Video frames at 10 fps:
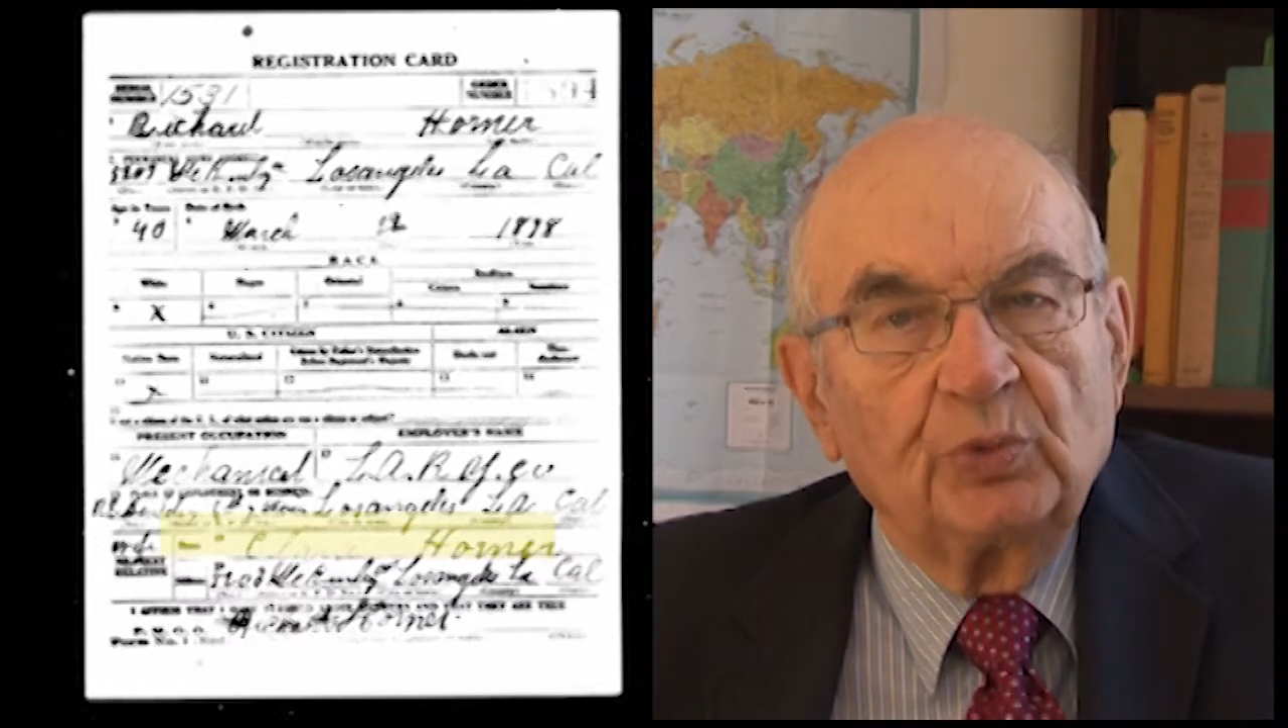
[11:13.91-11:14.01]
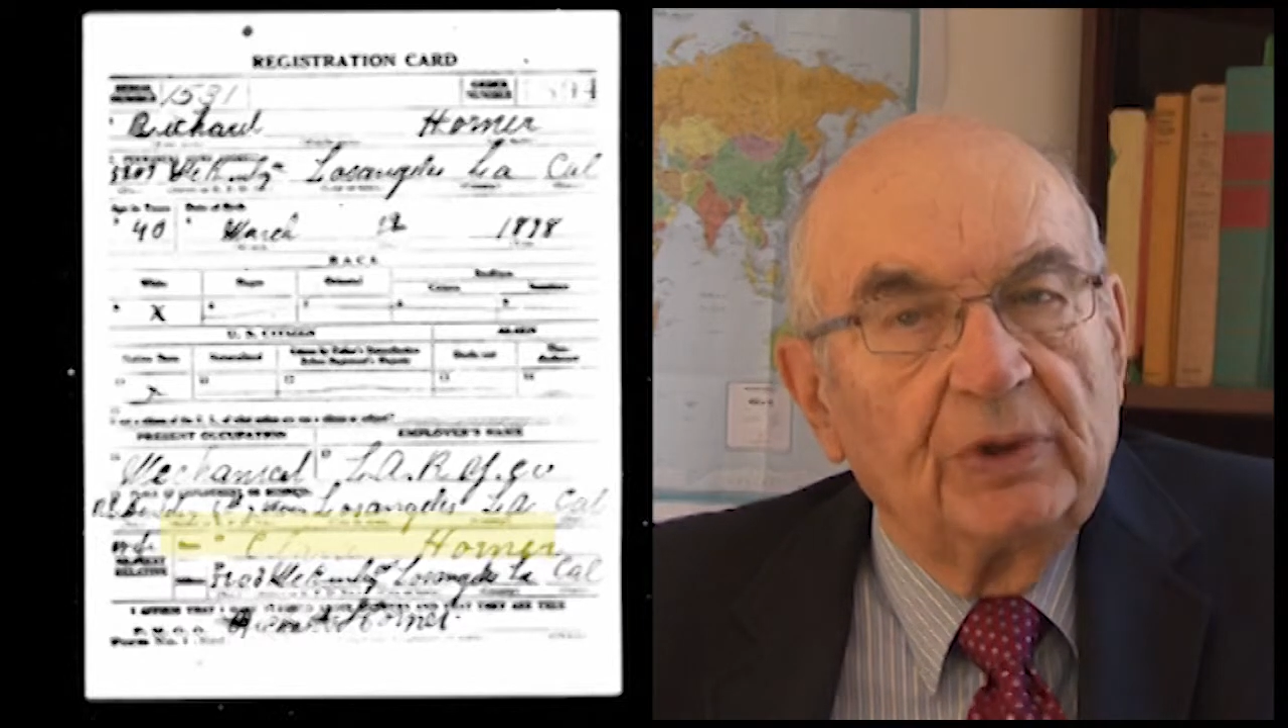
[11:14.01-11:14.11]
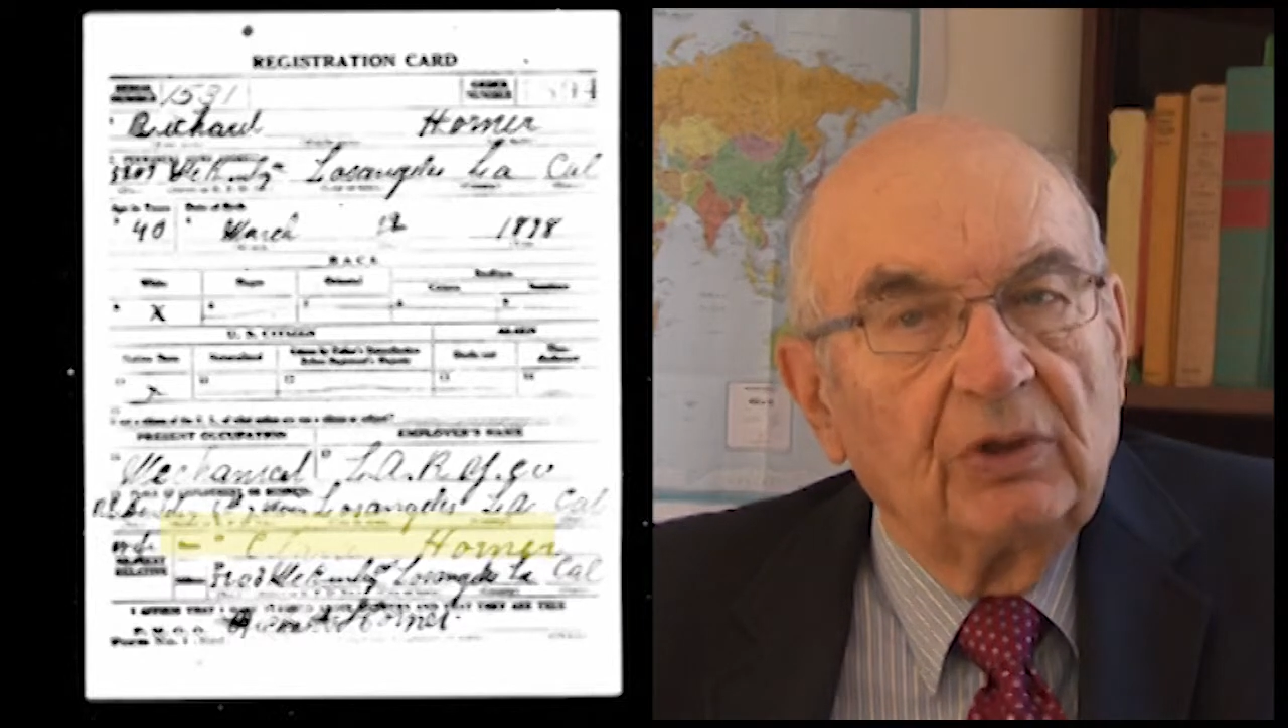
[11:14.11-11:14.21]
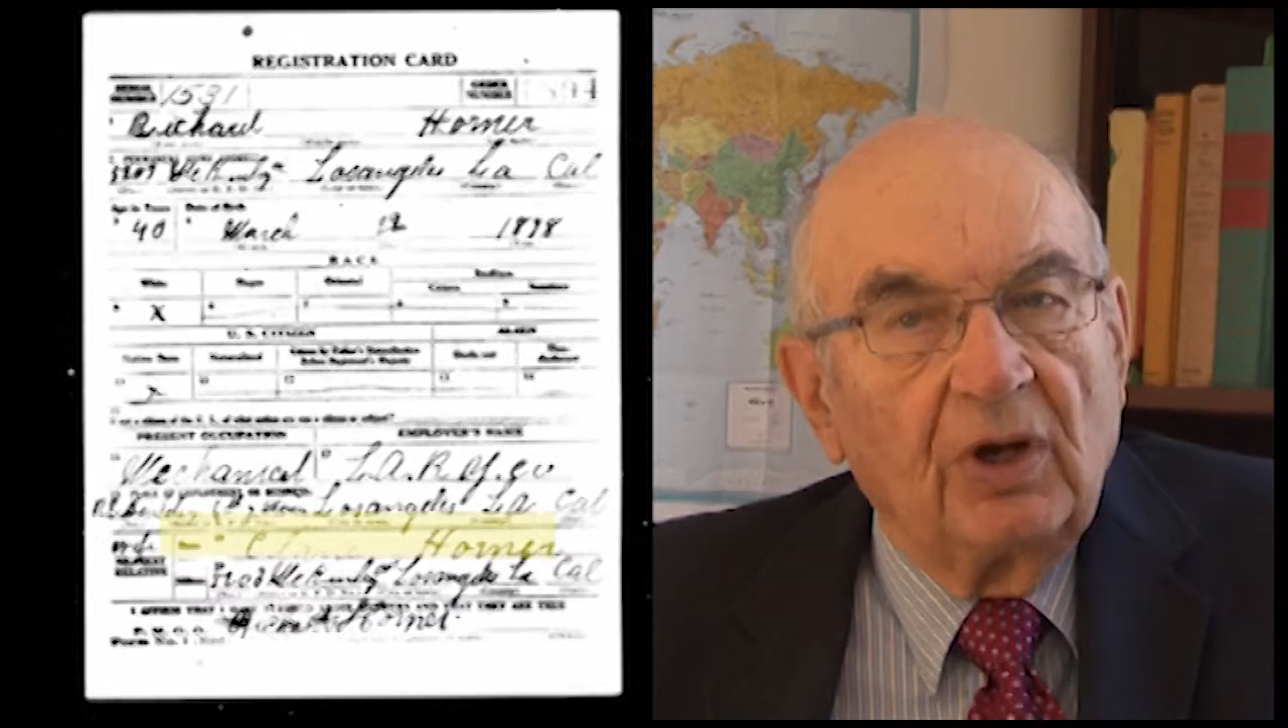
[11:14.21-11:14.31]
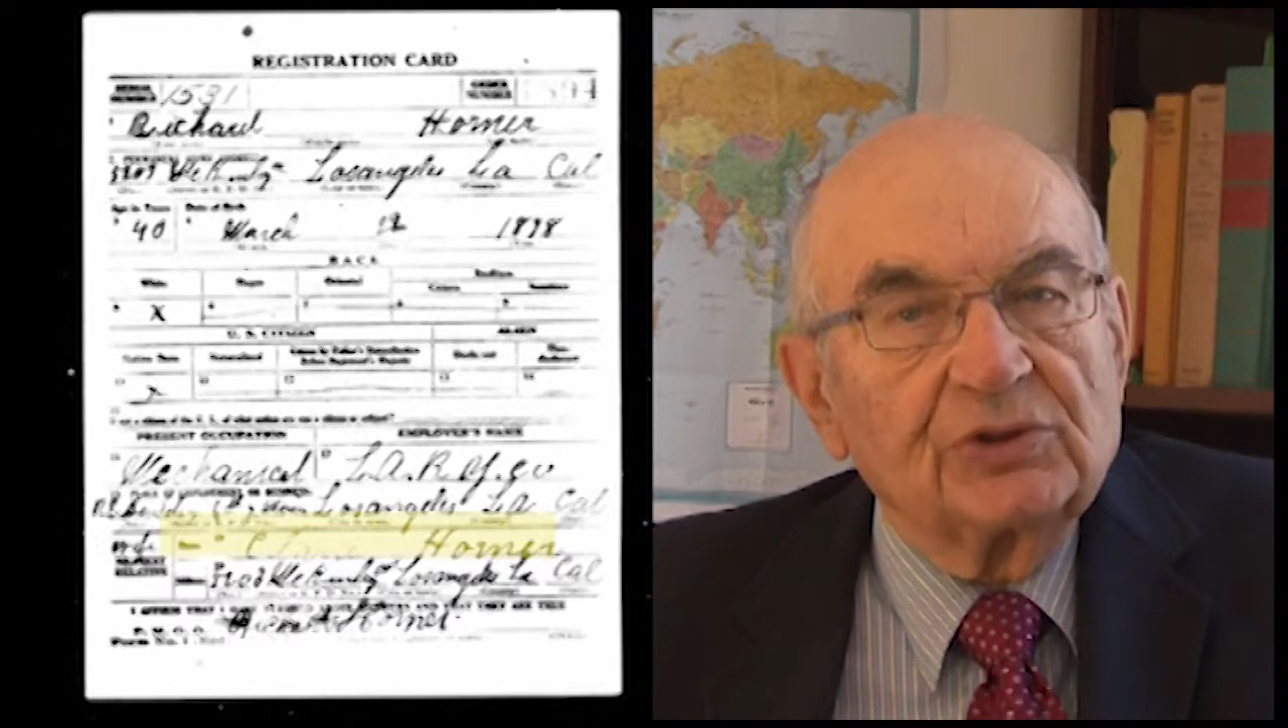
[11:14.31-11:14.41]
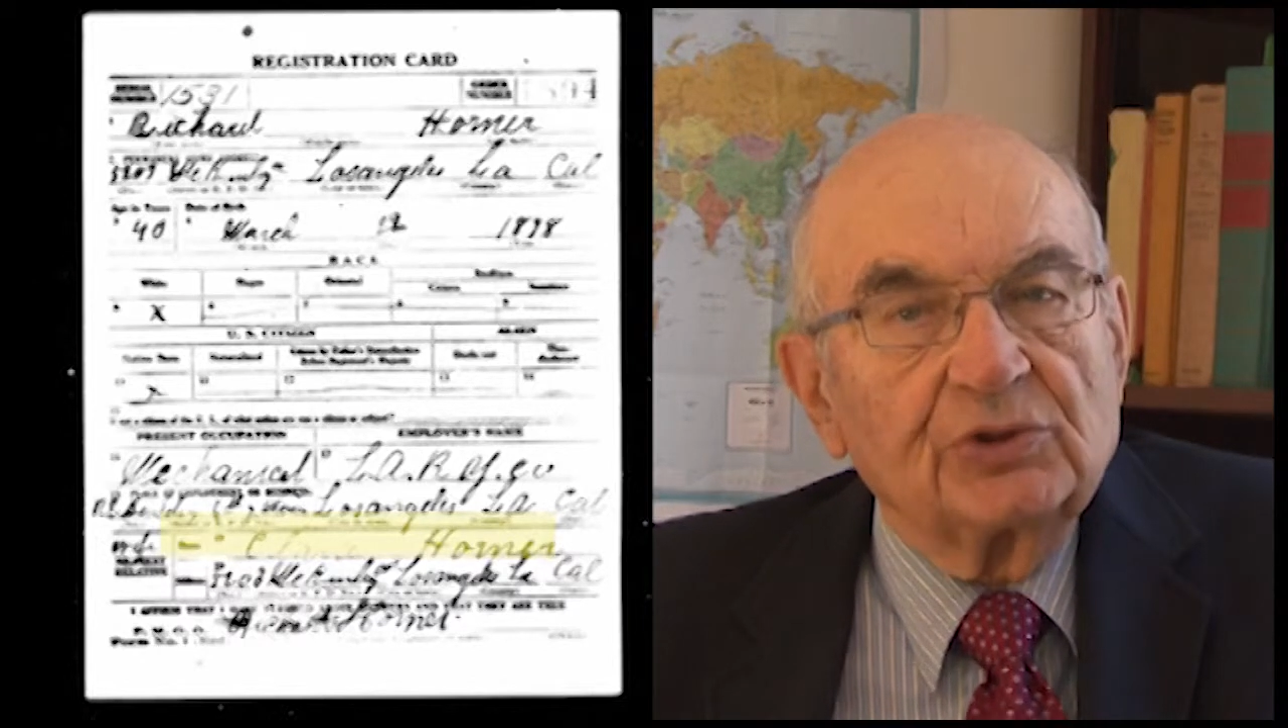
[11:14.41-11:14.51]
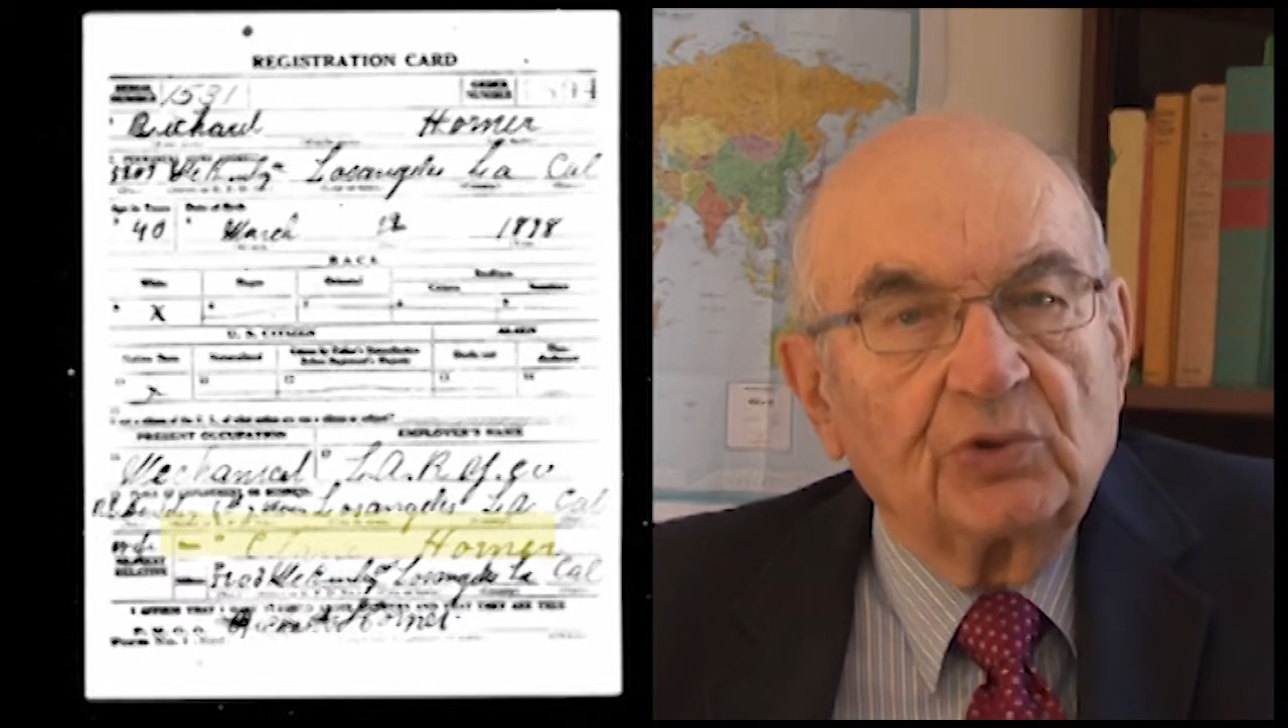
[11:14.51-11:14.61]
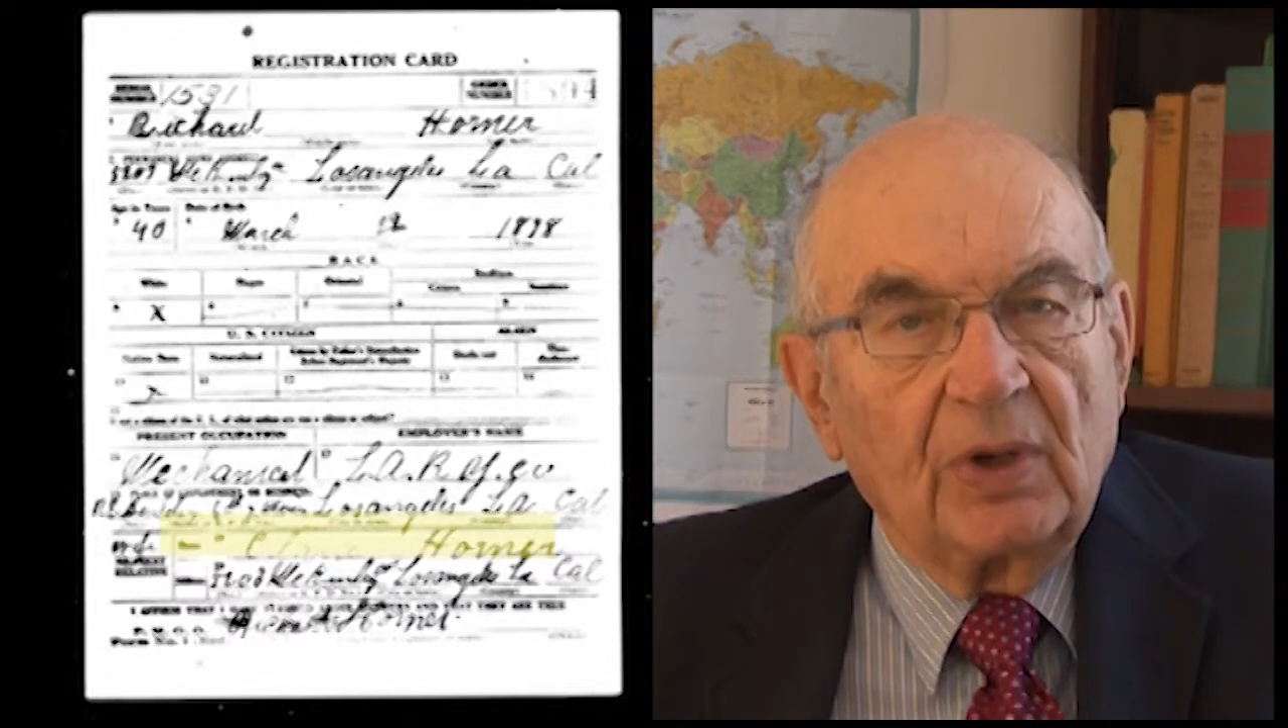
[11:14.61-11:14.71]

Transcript: who we lost